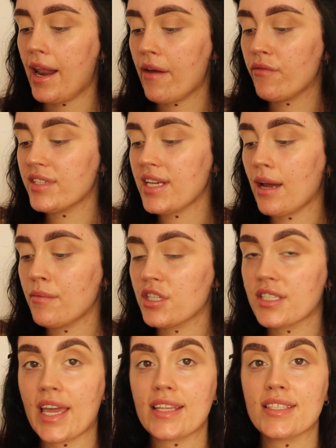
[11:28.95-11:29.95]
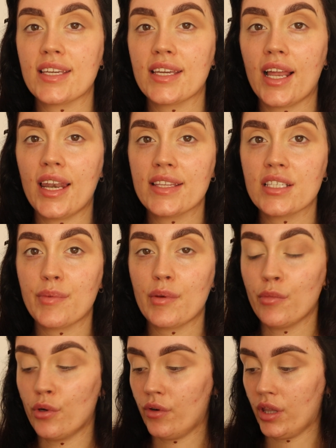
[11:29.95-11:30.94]
every time just getting a little bit
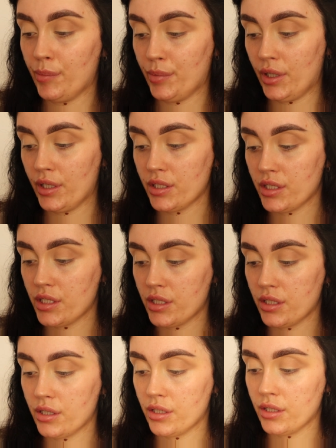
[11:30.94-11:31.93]
more on the brush.